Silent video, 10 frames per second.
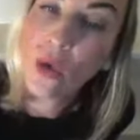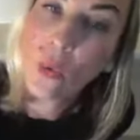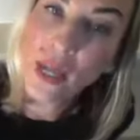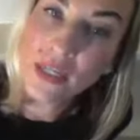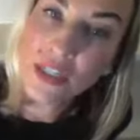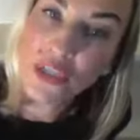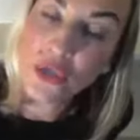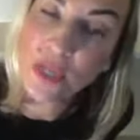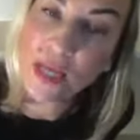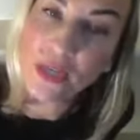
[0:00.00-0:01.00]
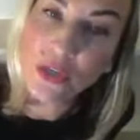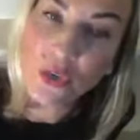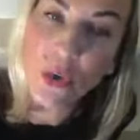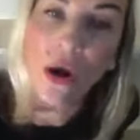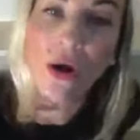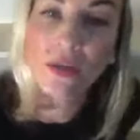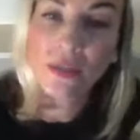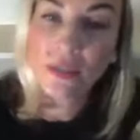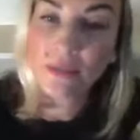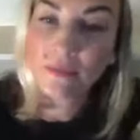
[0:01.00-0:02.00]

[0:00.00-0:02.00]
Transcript: When did you get a new heart?